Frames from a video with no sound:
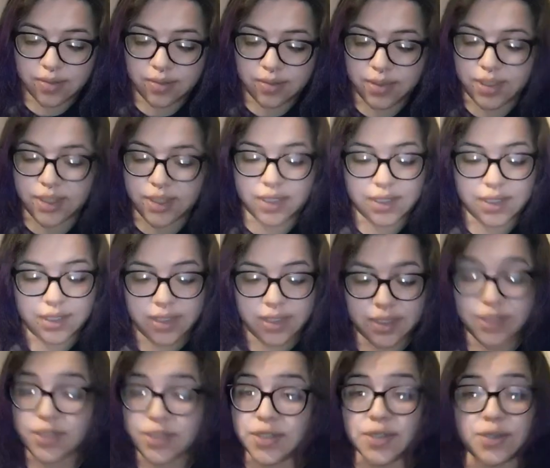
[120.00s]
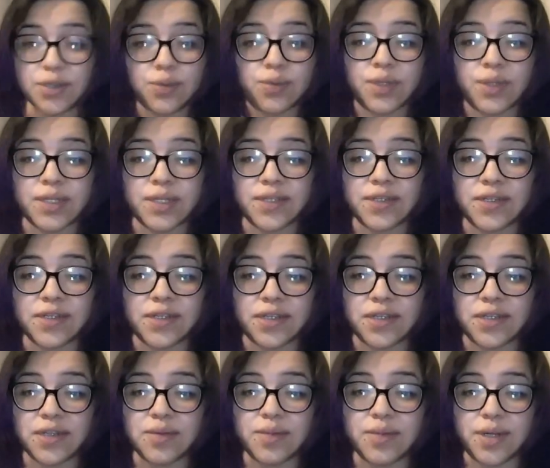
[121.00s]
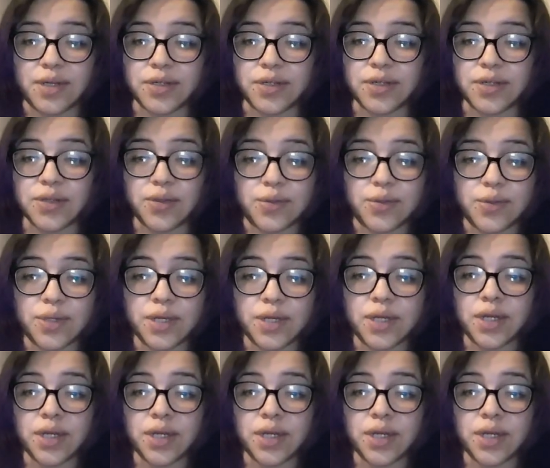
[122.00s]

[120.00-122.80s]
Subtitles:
but it just really sticks compared to